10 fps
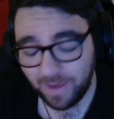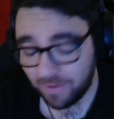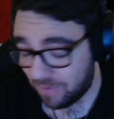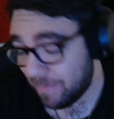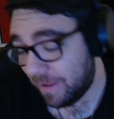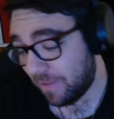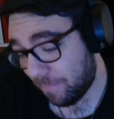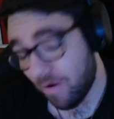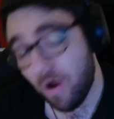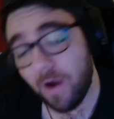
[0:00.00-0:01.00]
extremely
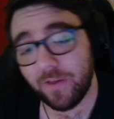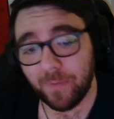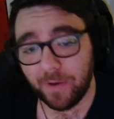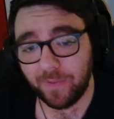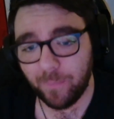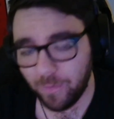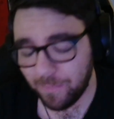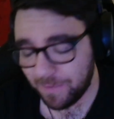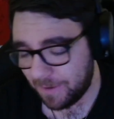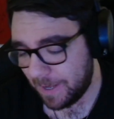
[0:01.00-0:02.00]
surprised by the
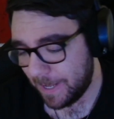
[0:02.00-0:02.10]
appointment.